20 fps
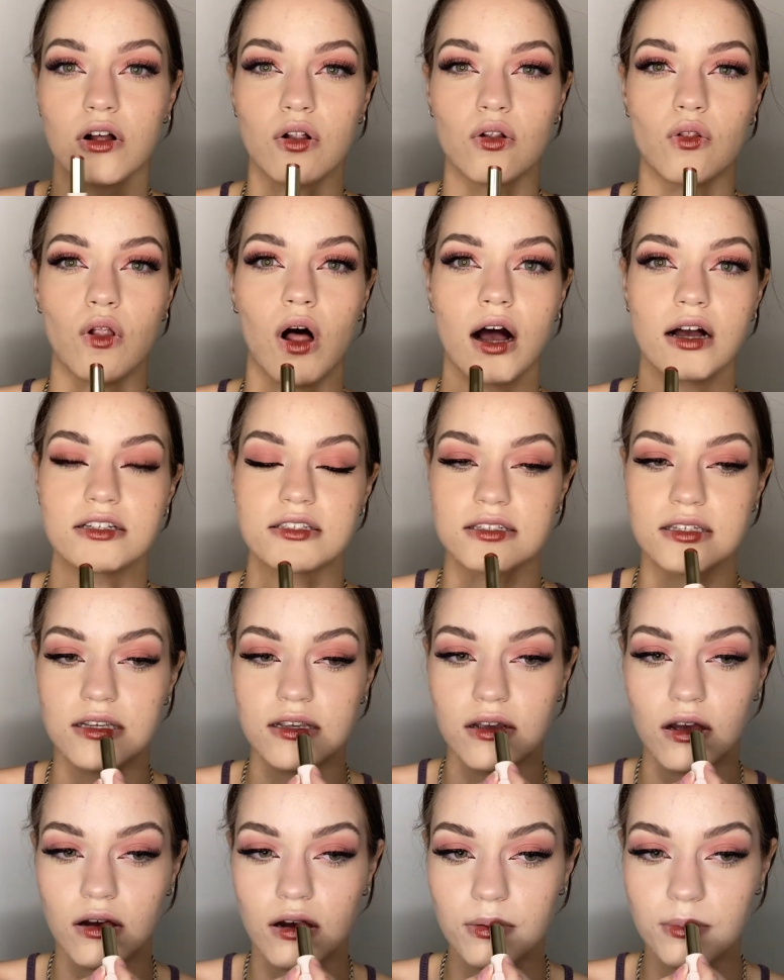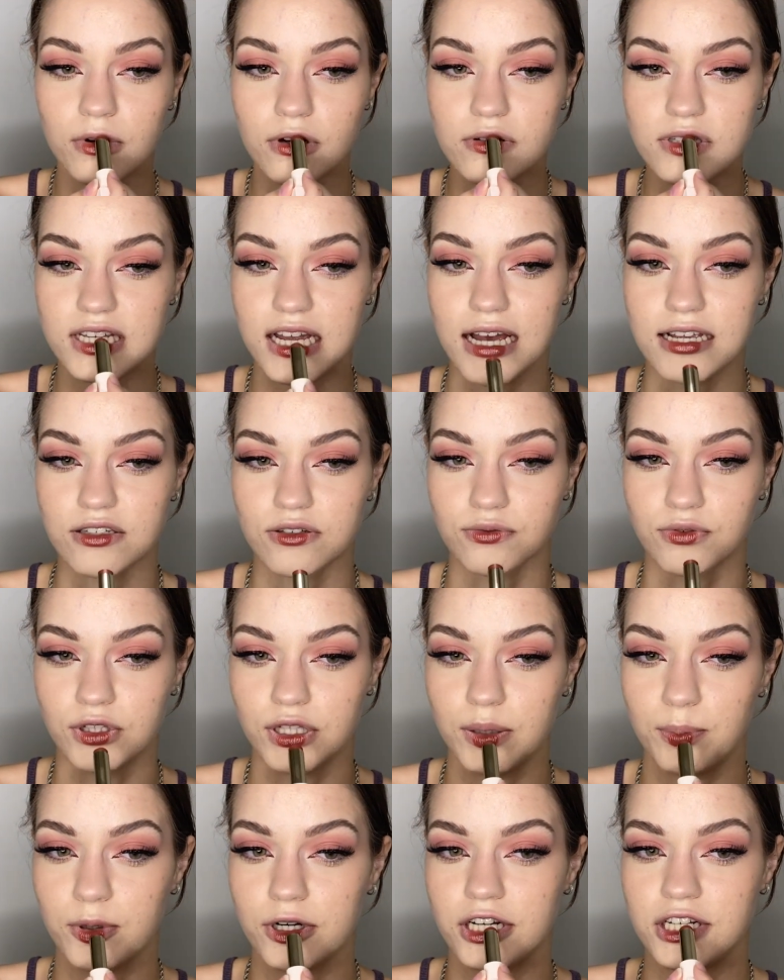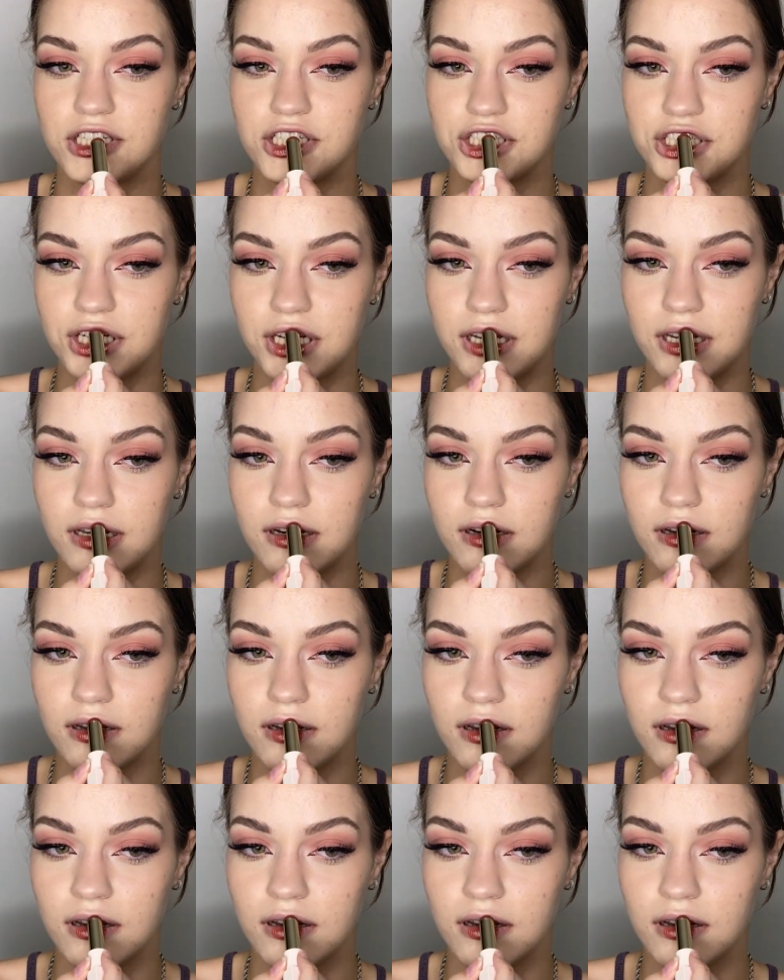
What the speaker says: glossy almost. It has a really pretty sheen.